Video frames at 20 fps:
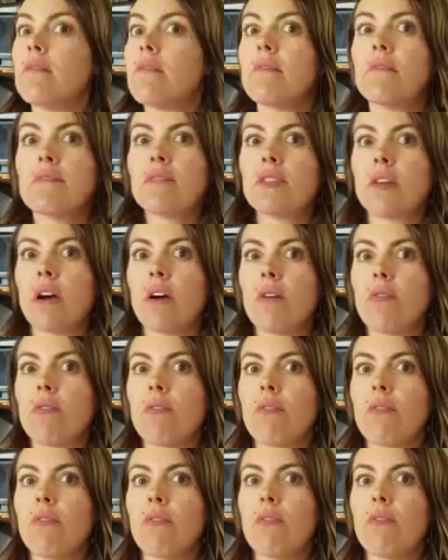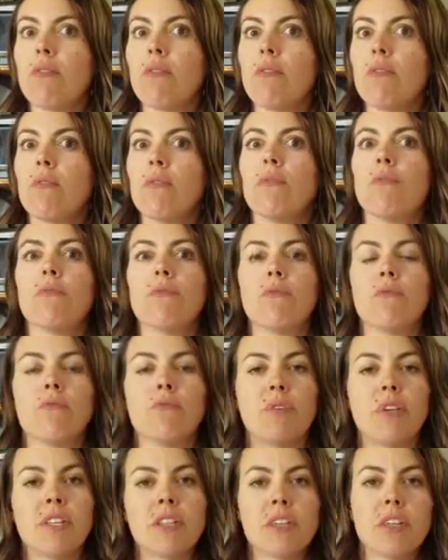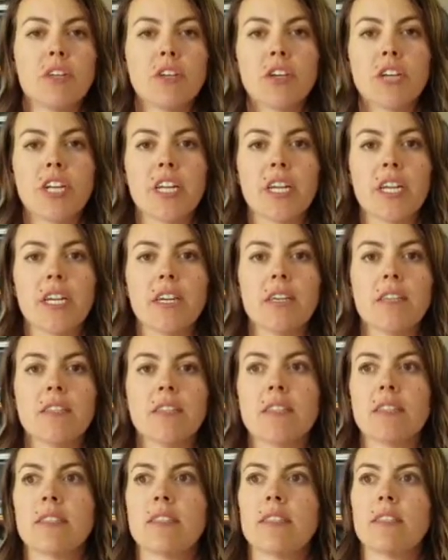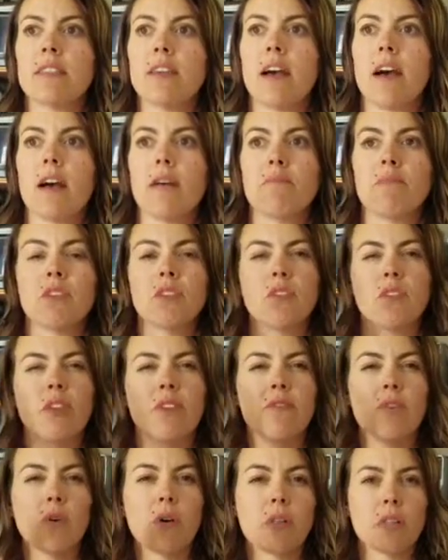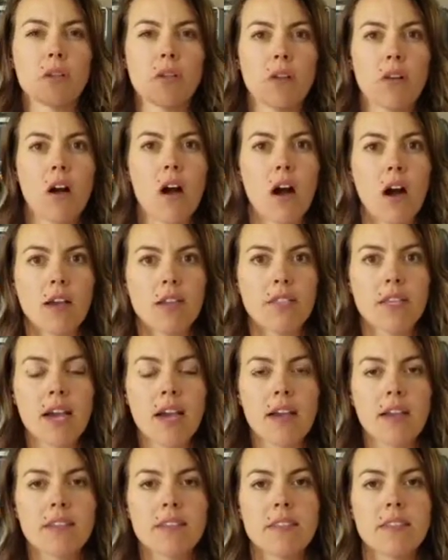So read the ingredients. This will give you a little context